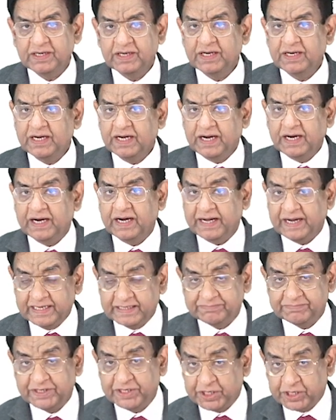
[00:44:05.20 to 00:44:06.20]
has
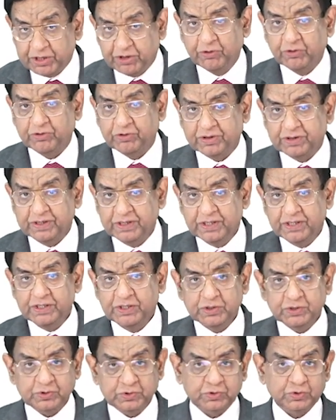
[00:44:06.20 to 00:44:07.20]
been cured.
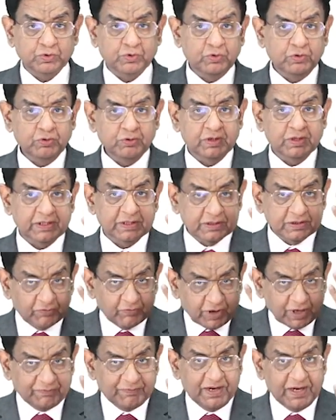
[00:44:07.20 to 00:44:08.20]
So
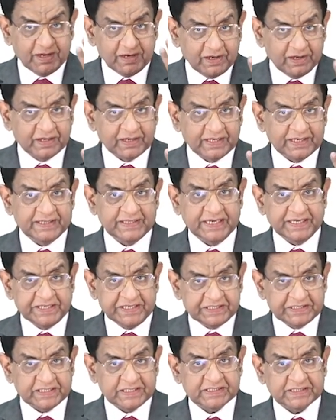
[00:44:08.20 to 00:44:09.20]
what we learned in the
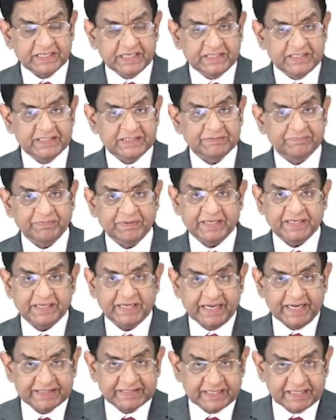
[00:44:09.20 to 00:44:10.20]
initial stages, patient
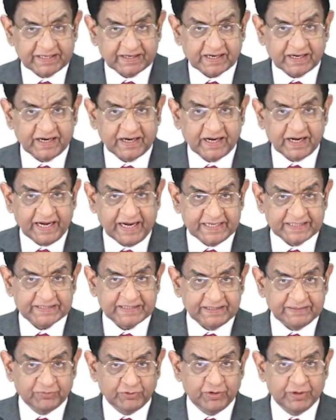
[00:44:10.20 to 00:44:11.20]
has
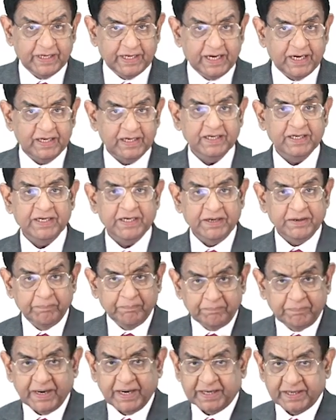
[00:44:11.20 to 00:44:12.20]
pneumonia,
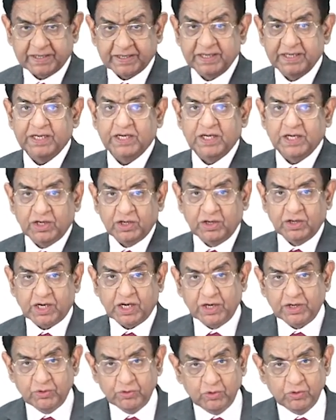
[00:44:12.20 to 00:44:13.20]
but
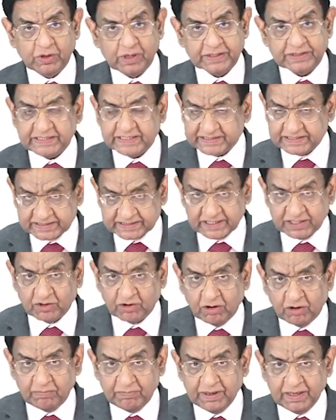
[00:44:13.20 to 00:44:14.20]
no chest X-ray
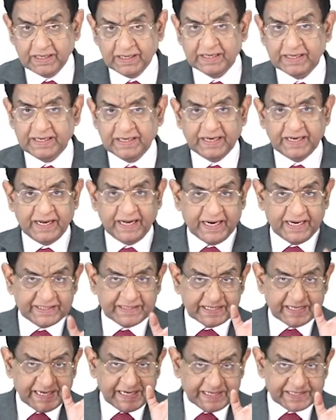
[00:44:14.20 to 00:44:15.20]
normal. And in
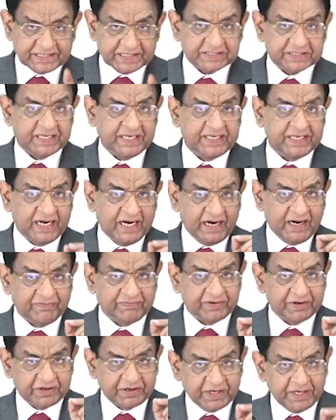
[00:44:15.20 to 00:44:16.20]
the later stage
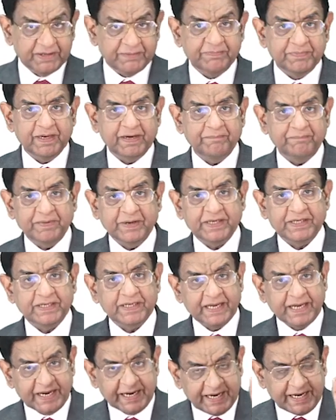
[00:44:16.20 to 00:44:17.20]
after treatment, patient
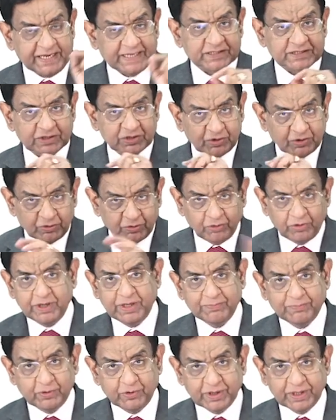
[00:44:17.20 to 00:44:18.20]
has no
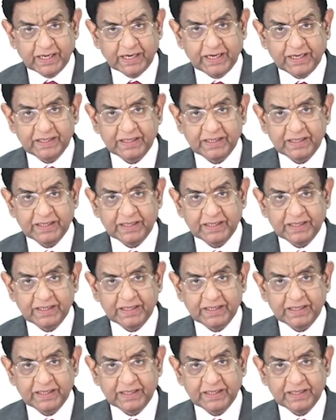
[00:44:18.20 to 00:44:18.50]
pneumonia,